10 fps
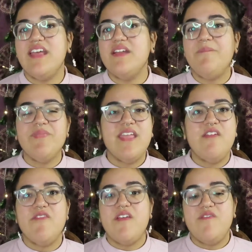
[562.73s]
And
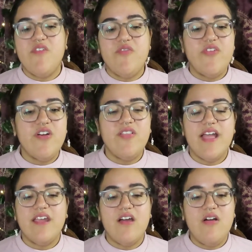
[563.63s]
if you feel
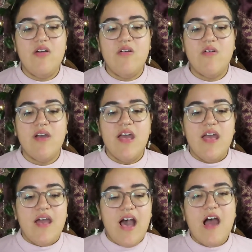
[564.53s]
like, oh,
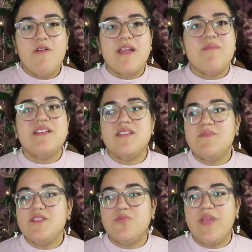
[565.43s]
I already messed up
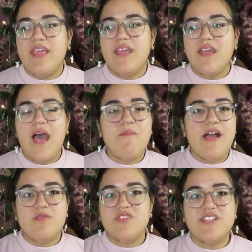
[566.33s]
this week, I
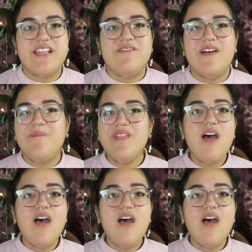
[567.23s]
might as well just give up.